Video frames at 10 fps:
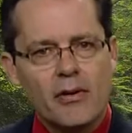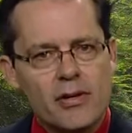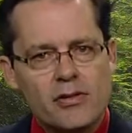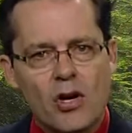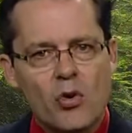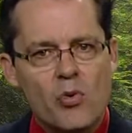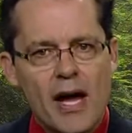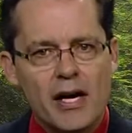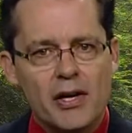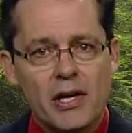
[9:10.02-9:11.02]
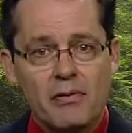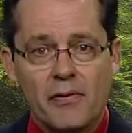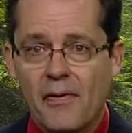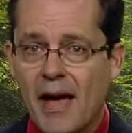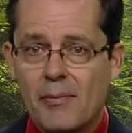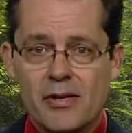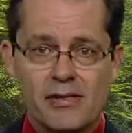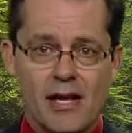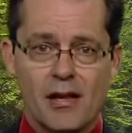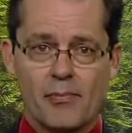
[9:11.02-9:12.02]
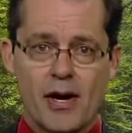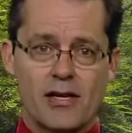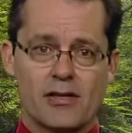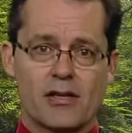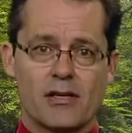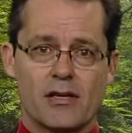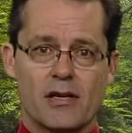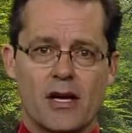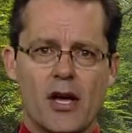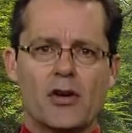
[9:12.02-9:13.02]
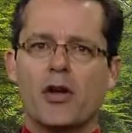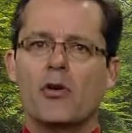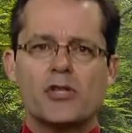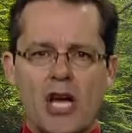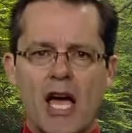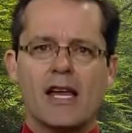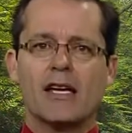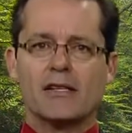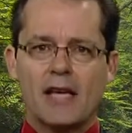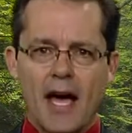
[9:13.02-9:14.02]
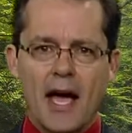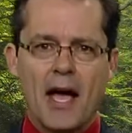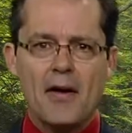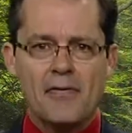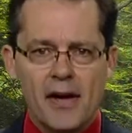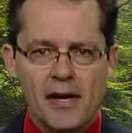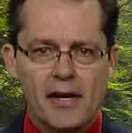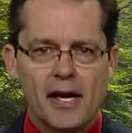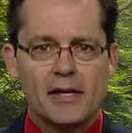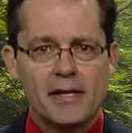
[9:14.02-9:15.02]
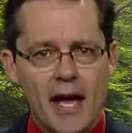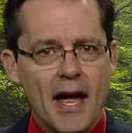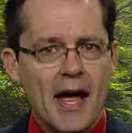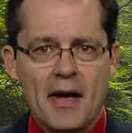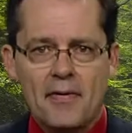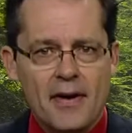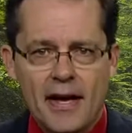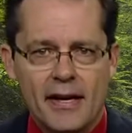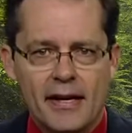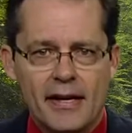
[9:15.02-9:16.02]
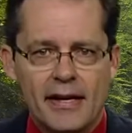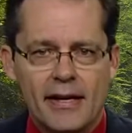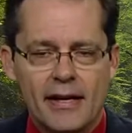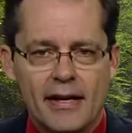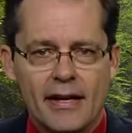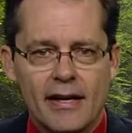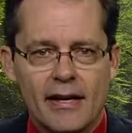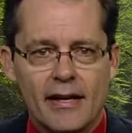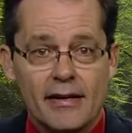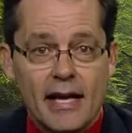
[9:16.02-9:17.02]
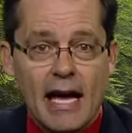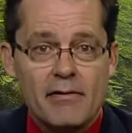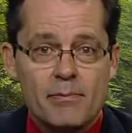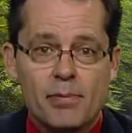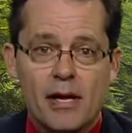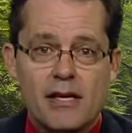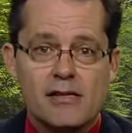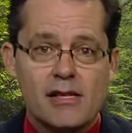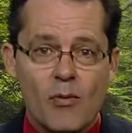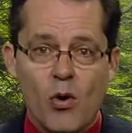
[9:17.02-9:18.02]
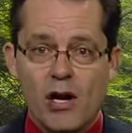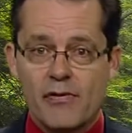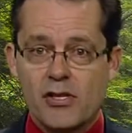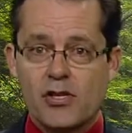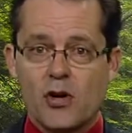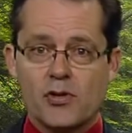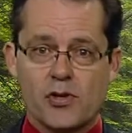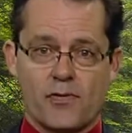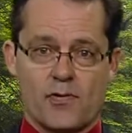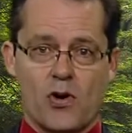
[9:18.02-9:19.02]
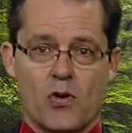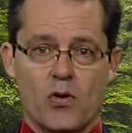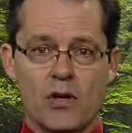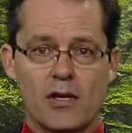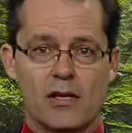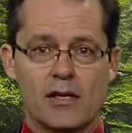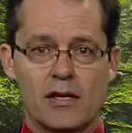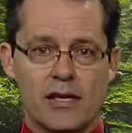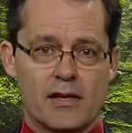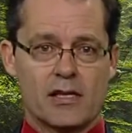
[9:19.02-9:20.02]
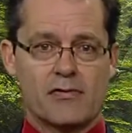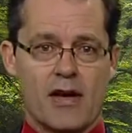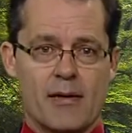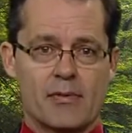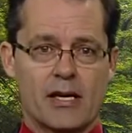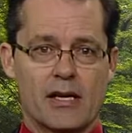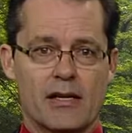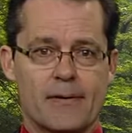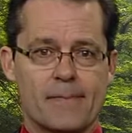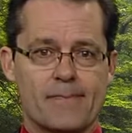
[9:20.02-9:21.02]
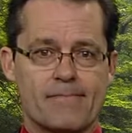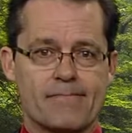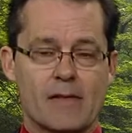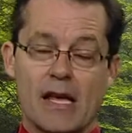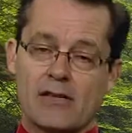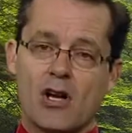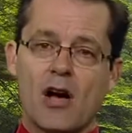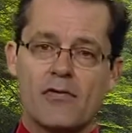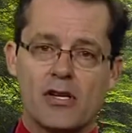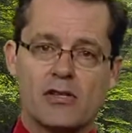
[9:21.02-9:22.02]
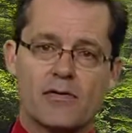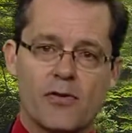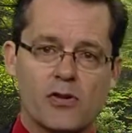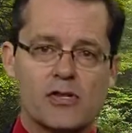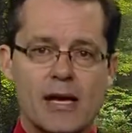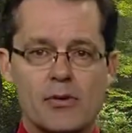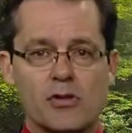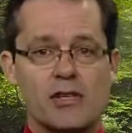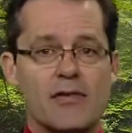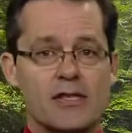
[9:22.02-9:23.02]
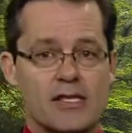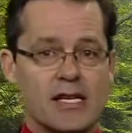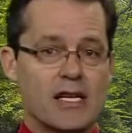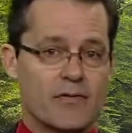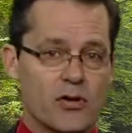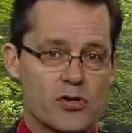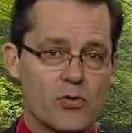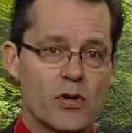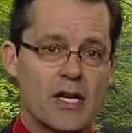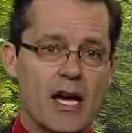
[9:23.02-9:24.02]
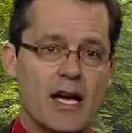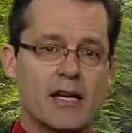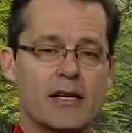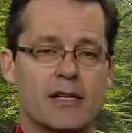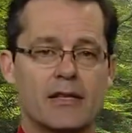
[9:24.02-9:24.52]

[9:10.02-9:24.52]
there is no record of a family celebration. No chanting, "David, David." David plays somewhat of a Joseph role in this family. That's obvious in 1 Samuel 17, verse 28.